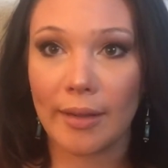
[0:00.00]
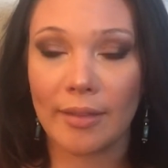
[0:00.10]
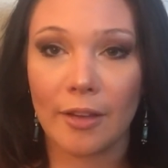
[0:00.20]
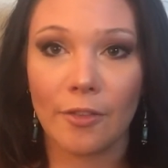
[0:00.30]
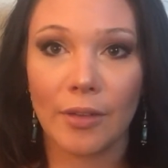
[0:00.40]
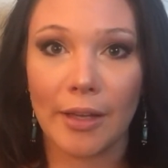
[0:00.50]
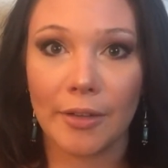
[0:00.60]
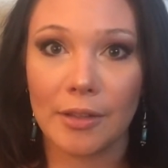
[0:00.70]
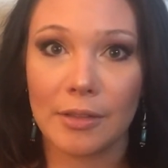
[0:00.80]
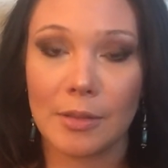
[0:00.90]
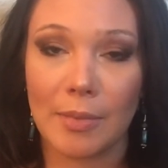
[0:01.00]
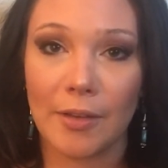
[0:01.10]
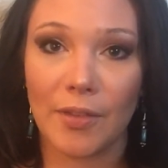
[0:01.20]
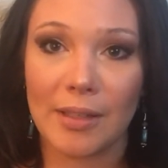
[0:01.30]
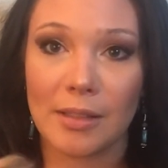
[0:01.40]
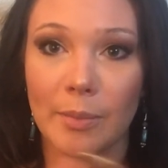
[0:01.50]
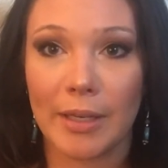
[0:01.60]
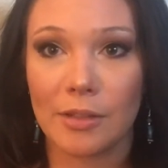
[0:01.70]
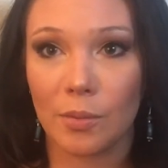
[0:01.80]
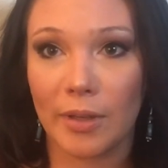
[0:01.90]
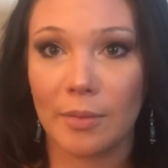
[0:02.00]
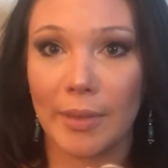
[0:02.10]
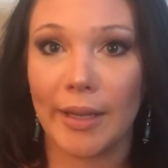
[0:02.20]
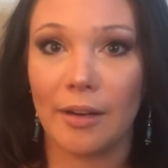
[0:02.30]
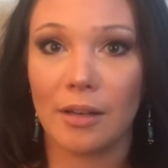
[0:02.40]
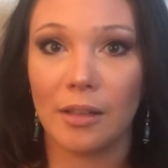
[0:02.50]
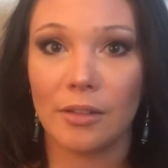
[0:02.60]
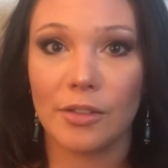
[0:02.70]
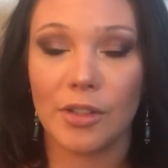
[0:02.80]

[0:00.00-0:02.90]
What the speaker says: I think flatters my face the best with my hair color.